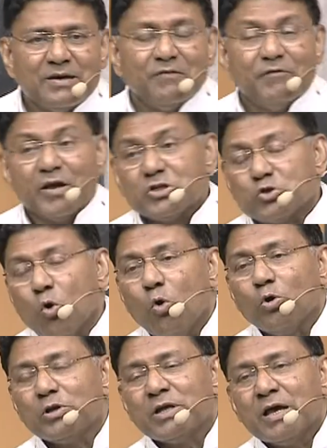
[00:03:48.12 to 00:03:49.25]
we are
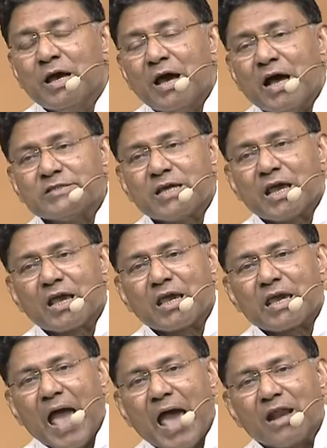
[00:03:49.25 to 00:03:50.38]
told, as a
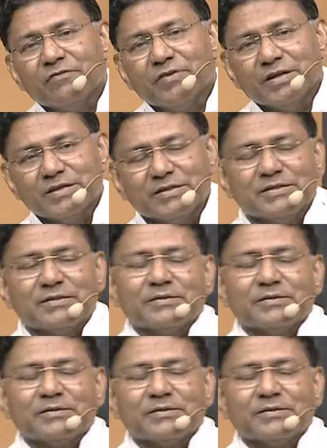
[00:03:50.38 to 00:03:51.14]
caravan.